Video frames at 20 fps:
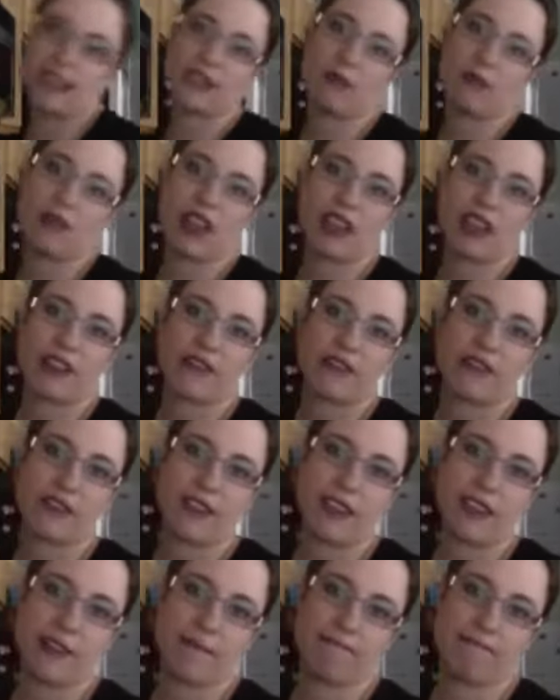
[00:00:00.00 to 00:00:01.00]
plug for
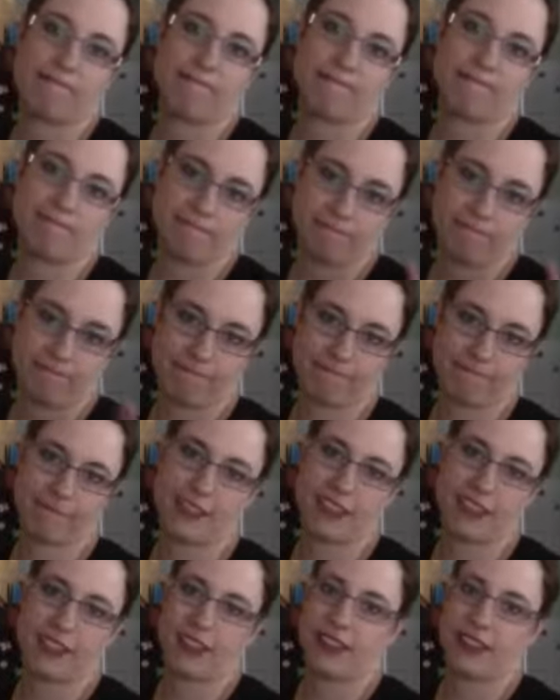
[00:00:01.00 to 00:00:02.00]
them
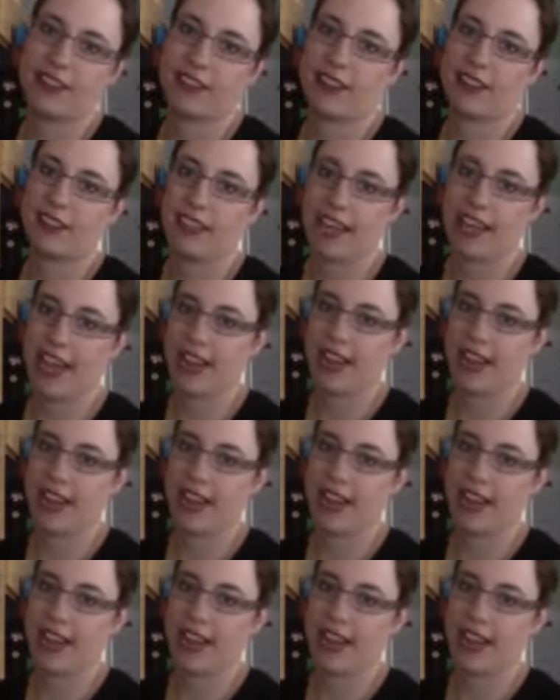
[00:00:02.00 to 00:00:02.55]
today.